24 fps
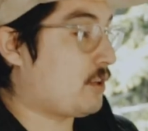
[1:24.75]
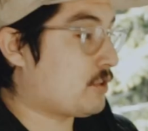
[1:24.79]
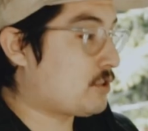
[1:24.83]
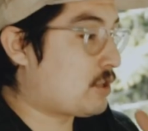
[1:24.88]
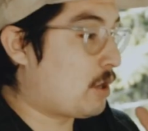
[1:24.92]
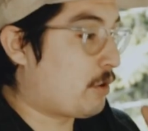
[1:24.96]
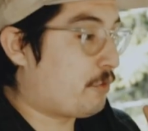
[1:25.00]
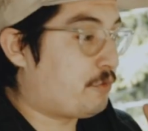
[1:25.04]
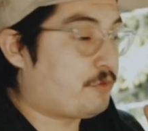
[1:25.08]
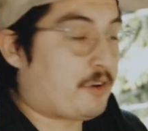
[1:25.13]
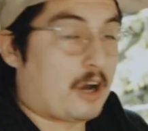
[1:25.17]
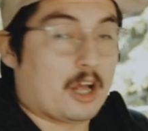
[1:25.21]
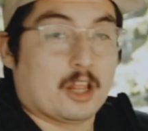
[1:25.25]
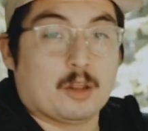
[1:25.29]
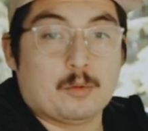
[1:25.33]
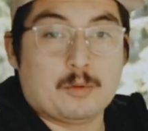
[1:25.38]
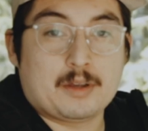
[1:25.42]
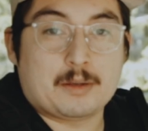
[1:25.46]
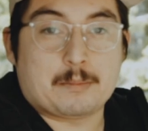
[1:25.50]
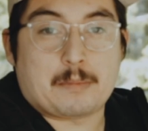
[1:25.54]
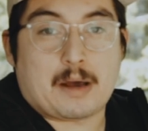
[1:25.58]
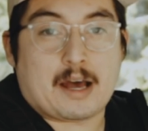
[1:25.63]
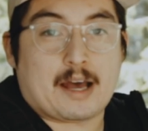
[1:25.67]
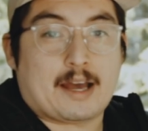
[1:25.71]
So
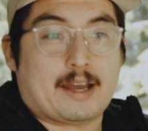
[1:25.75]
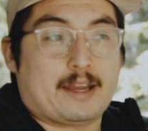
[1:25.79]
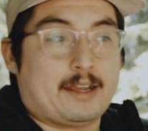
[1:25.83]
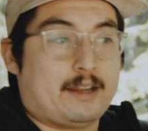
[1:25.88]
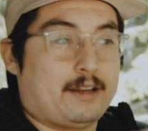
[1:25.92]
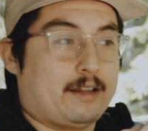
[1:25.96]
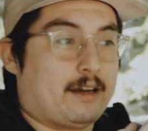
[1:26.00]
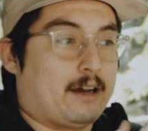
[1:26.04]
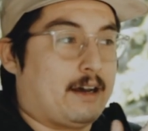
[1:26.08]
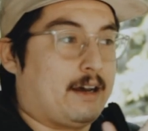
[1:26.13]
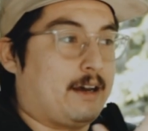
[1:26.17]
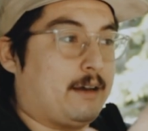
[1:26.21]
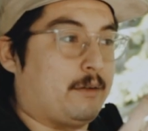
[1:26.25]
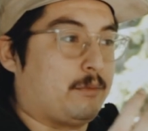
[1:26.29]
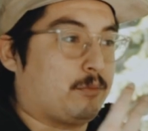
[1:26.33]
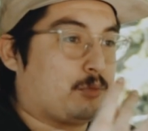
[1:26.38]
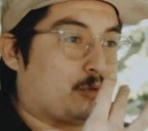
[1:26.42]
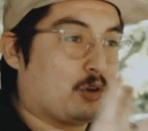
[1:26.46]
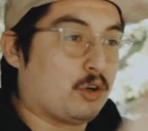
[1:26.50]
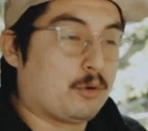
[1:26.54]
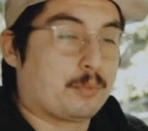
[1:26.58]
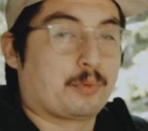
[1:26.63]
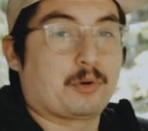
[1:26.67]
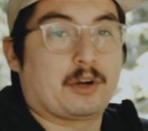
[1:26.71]
following my
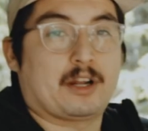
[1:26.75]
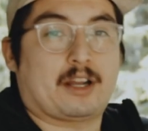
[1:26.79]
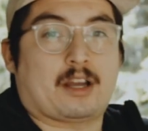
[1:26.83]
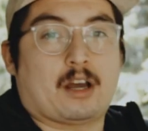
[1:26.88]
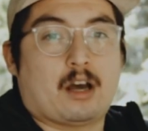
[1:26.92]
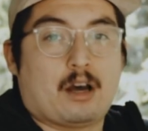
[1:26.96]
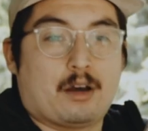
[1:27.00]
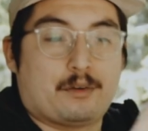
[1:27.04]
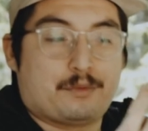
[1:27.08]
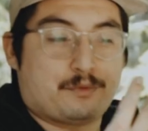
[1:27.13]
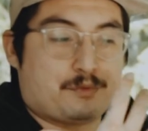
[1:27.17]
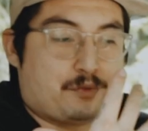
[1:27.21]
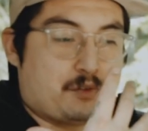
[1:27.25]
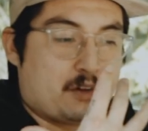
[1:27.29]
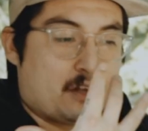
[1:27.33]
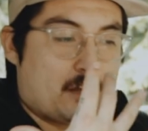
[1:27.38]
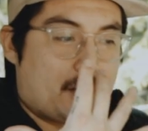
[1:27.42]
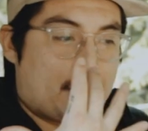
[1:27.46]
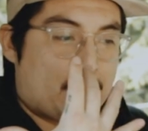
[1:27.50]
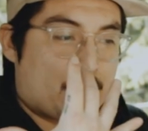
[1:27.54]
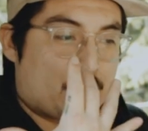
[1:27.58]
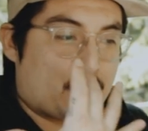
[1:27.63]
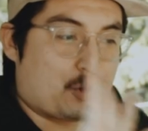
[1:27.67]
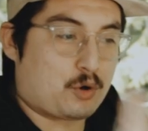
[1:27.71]
rubric of
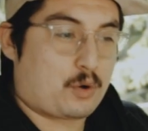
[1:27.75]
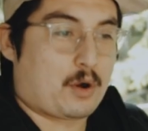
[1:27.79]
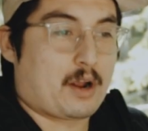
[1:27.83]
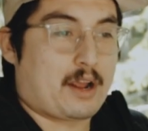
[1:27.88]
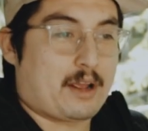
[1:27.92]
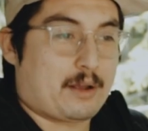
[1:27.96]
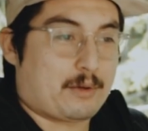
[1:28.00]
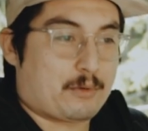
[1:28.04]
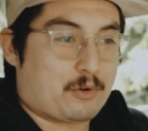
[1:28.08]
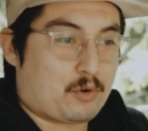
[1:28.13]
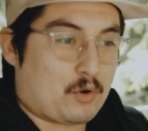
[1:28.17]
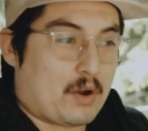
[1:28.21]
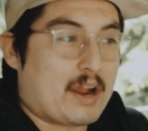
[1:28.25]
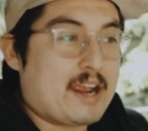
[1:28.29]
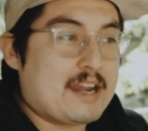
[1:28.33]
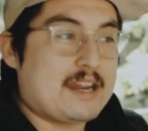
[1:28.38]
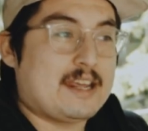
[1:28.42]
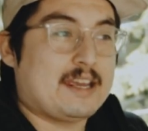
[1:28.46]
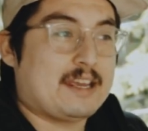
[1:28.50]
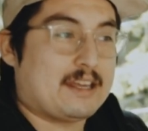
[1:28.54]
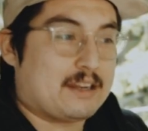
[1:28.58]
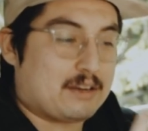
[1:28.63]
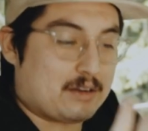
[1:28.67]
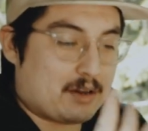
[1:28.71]

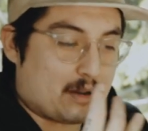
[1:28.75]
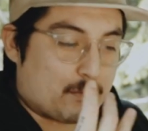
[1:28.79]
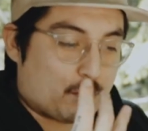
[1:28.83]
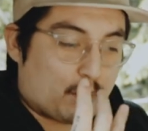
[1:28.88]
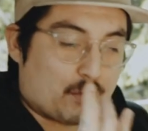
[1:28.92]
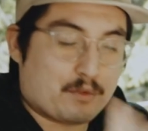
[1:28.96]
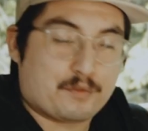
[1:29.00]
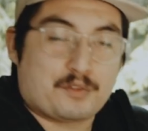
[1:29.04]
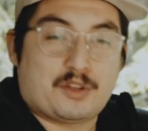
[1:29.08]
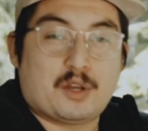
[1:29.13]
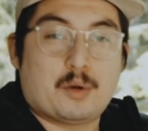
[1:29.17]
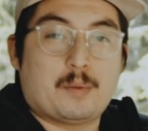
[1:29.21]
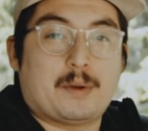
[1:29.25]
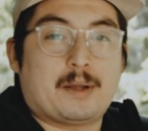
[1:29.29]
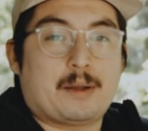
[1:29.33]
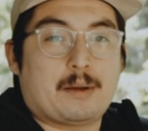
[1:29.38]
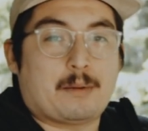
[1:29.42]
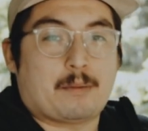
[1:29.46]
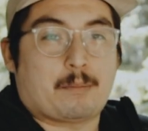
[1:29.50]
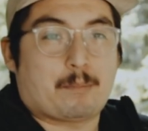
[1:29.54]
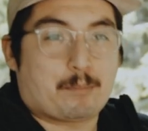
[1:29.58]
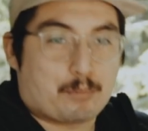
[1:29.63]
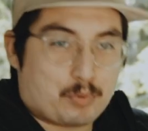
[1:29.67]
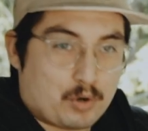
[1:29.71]
grading and reviewing
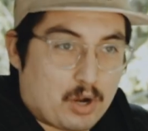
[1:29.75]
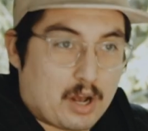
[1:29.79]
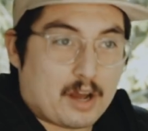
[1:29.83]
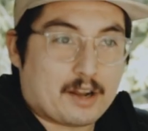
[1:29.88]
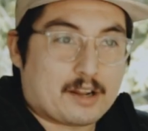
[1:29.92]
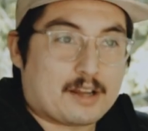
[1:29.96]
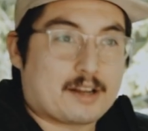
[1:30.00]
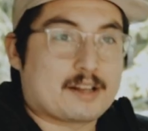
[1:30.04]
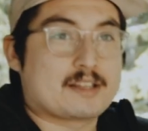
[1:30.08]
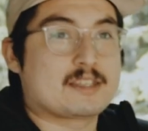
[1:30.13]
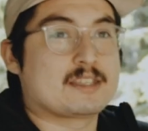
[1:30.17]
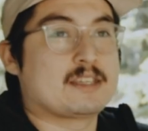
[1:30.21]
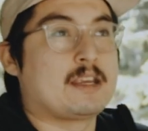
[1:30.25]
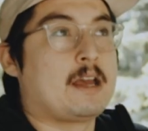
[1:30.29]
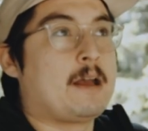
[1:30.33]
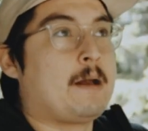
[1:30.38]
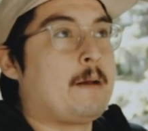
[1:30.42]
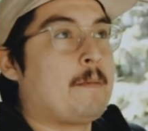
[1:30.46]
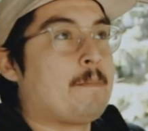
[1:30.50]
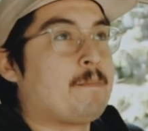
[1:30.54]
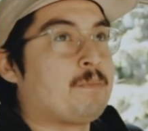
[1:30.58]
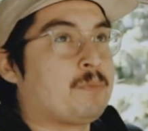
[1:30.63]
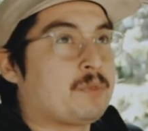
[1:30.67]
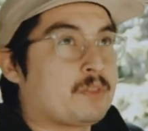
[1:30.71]
products,
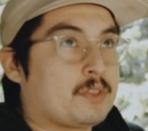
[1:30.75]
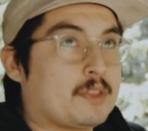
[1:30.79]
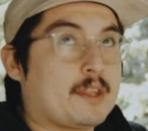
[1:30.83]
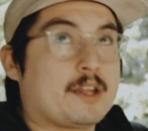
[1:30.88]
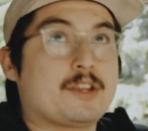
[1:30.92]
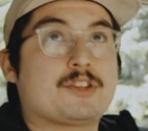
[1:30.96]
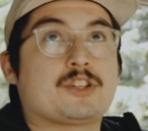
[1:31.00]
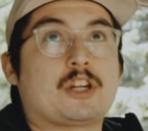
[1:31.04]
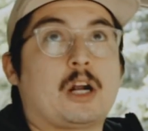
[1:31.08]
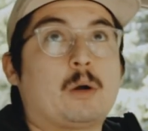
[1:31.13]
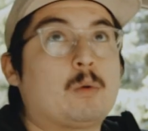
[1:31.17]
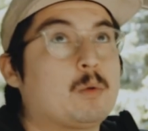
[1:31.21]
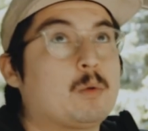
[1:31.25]
let's start